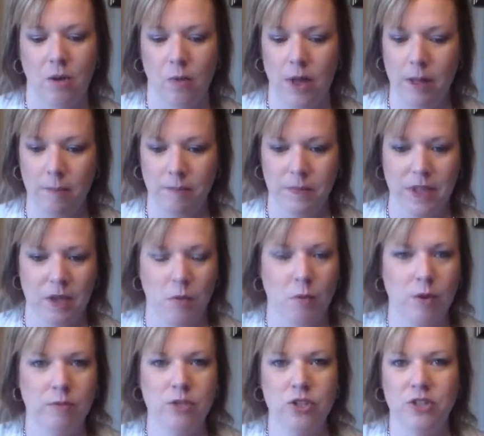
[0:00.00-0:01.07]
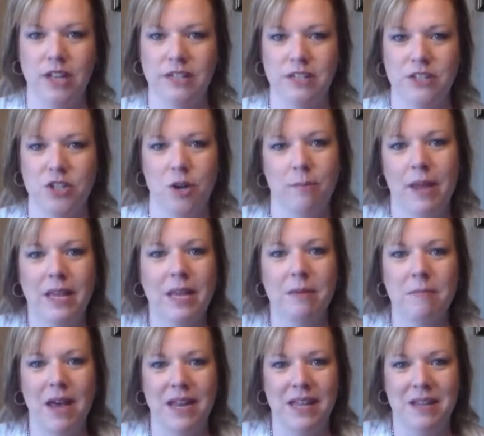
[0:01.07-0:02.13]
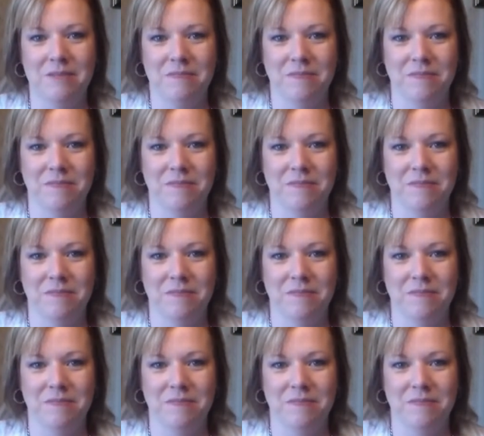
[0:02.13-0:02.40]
Well, when would you like to start making money?